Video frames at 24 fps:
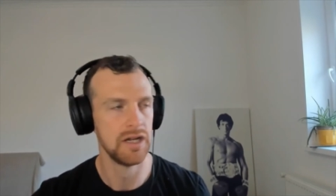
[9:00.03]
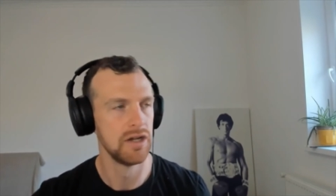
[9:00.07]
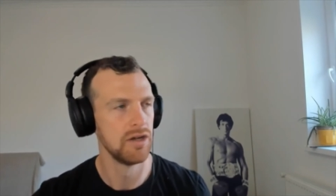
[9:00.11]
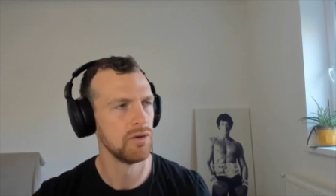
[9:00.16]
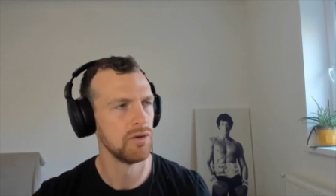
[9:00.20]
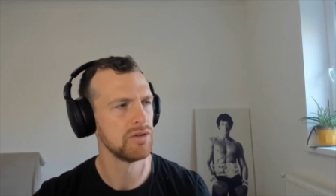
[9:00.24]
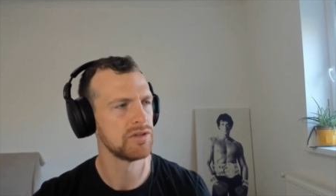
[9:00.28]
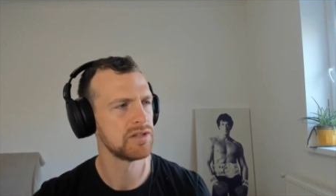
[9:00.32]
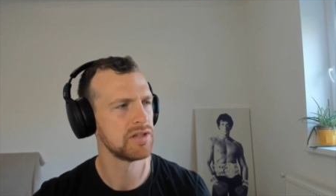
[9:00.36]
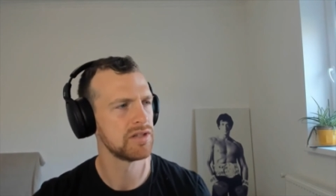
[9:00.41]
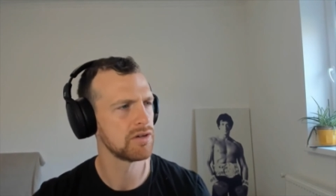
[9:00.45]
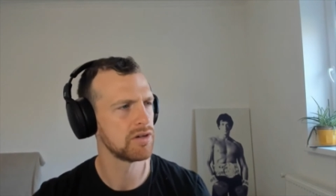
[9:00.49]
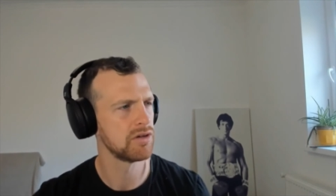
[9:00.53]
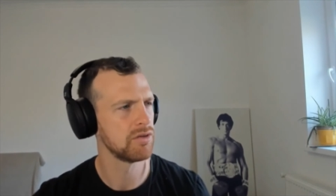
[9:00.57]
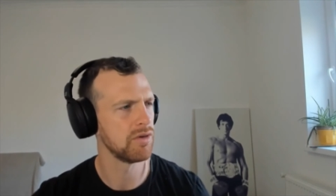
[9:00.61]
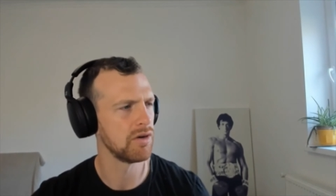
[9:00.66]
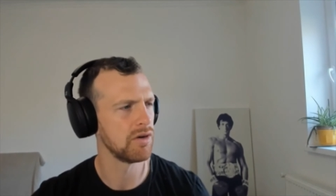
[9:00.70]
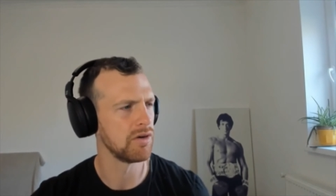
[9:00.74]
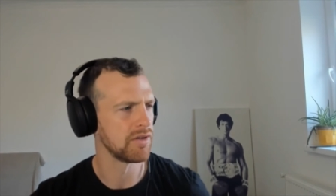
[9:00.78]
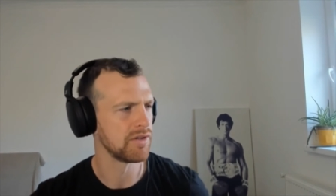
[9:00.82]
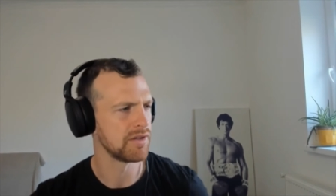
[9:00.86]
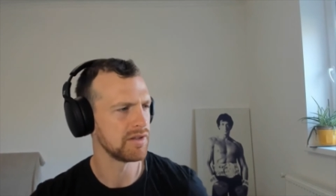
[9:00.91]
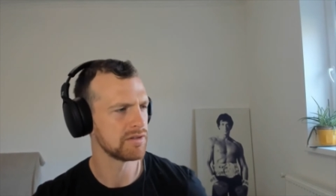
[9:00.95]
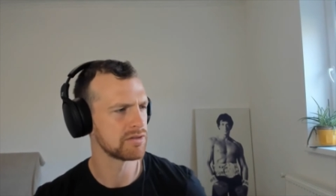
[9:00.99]
Was there a
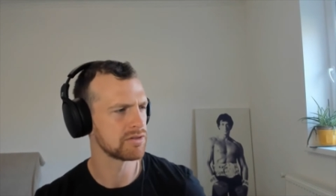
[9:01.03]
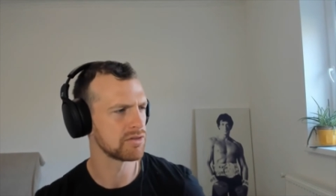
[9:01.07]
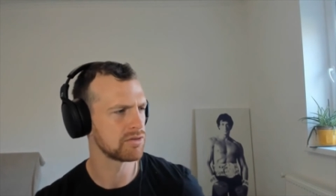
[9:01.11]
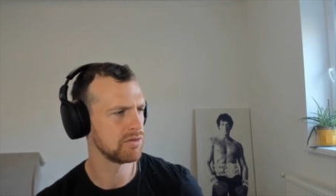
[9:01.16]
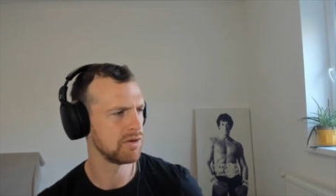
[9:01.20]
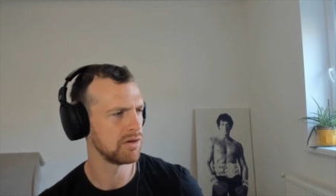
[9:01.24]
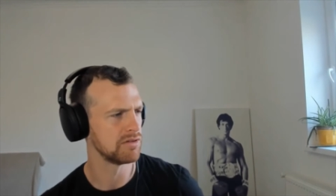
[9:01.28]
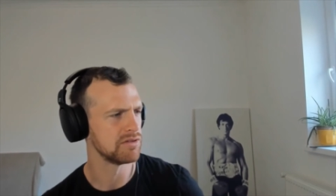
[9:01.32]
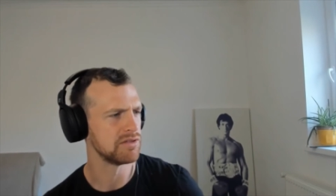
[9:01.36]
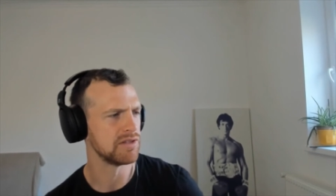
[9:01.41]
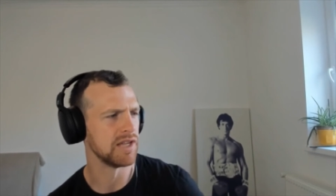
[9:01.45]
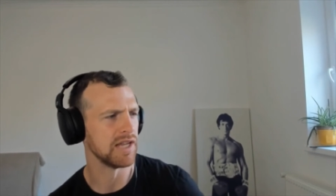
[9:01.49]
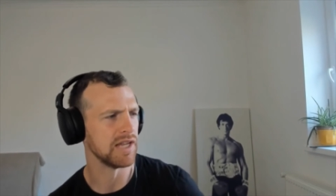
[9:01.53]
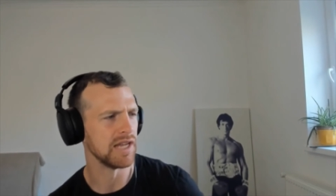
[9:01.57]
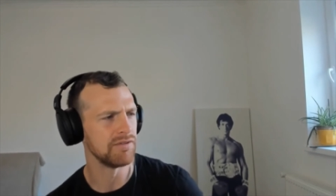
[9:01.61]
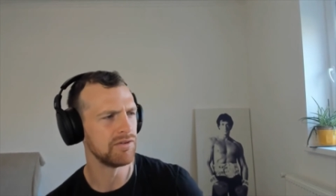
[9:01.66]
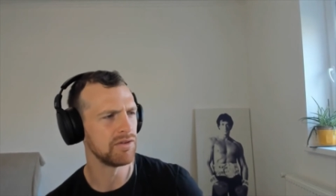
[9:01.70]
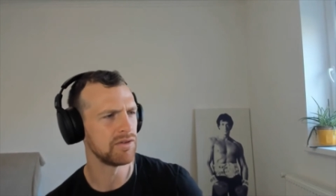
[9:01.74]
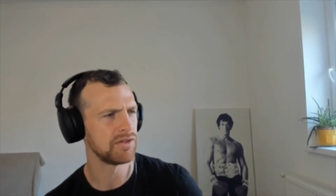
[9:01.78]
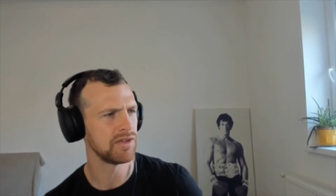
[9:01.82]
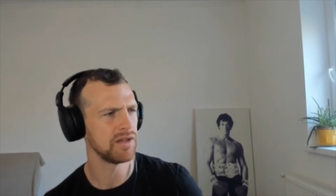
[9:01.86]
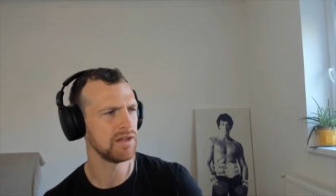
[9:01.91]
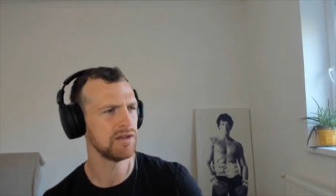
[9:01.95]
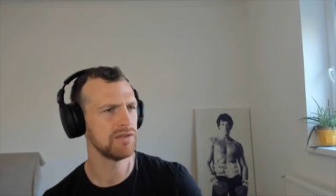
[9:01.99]
quote? I think there's a quote saying, if you
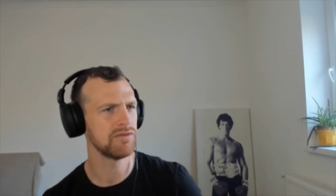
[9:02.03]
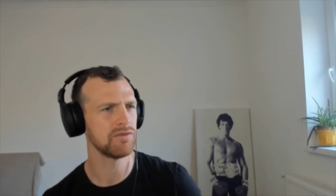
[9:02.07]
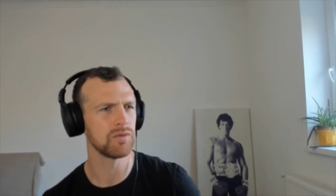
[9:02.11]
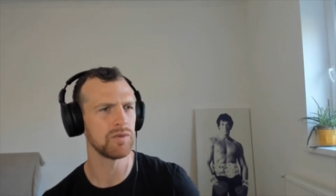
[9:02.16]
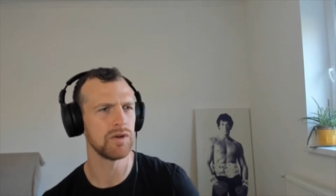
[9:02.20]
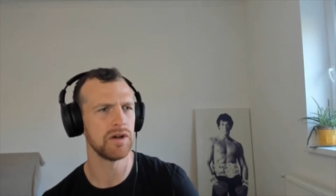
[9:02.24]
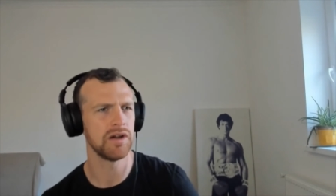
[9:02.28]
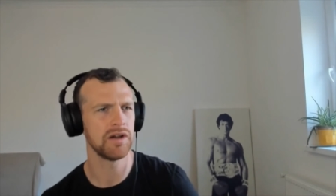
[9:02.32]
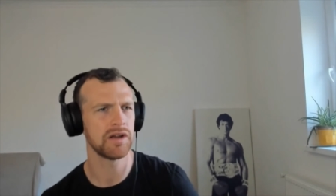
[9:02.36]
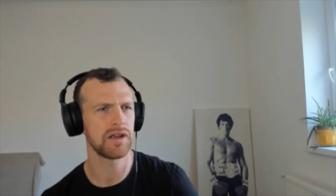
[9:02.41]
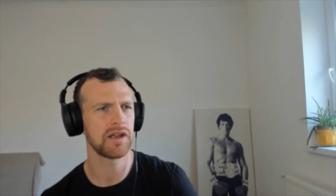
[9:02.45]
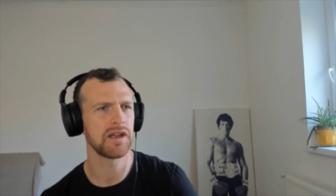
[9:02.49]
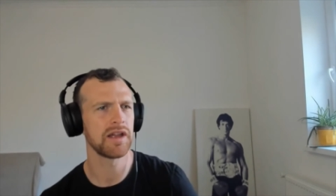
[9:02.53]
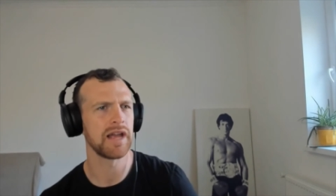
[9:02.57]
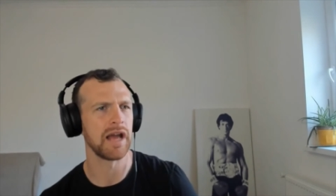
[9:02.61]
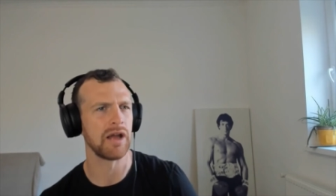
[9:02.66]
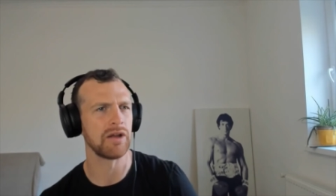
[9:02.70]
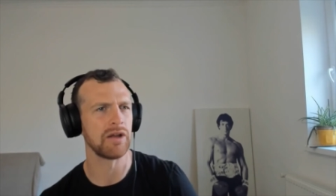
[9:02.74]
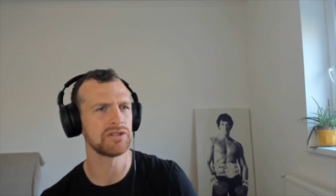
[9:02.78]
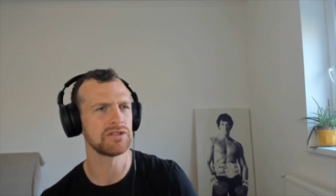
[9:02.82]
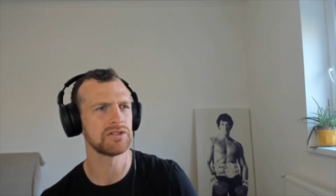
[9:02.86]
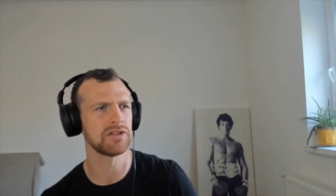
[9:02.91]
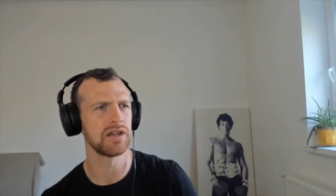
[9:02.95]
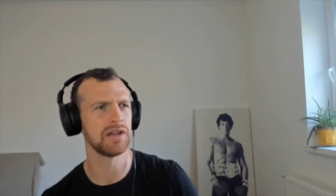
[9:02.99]
think of work
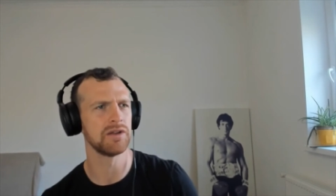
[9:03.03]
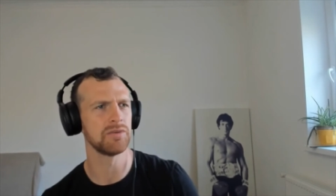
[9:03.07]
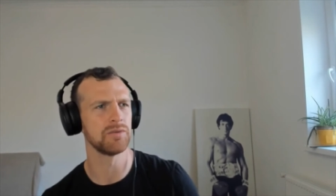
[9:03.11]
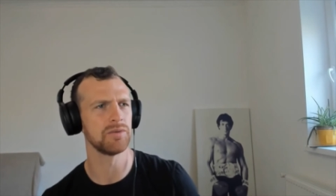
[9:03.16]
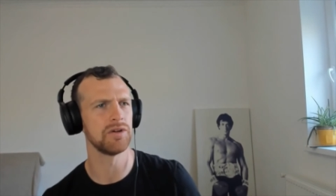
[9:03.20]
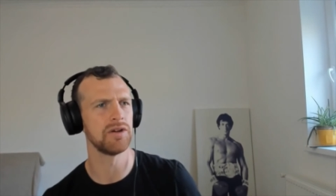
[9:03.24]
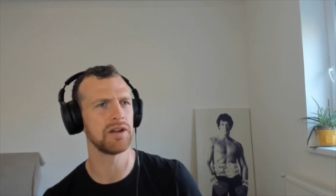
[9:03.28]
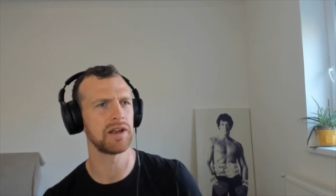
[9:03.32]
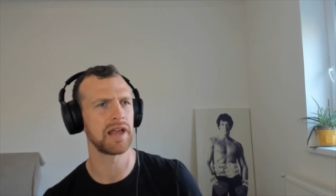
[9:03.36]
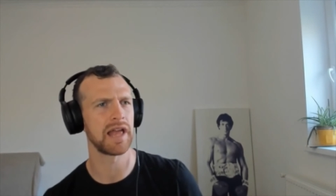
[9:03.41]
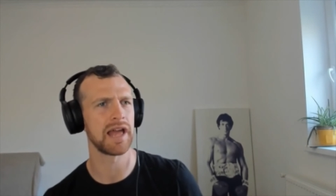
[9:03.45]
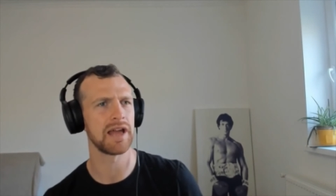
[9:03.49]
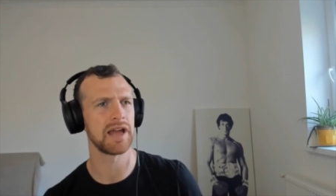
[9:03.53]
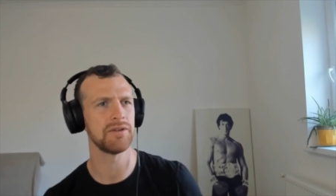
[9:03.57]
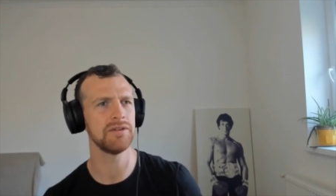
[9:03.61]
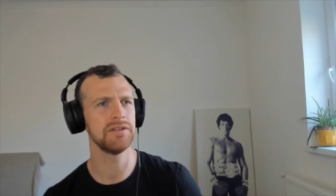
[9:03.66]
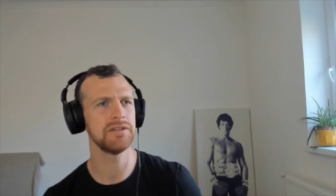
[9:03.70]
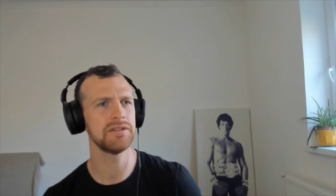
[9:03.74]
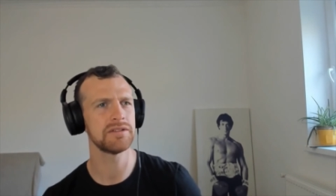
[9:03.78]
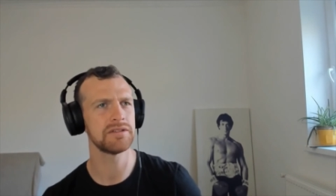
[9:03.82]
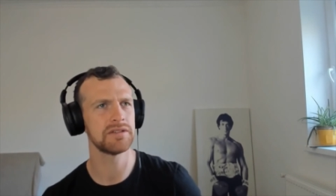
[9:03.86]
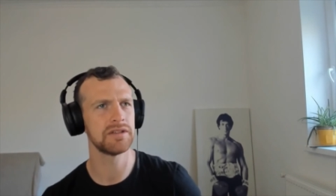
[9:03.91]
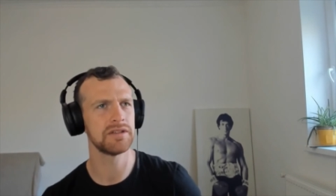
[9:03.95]
outside work hours,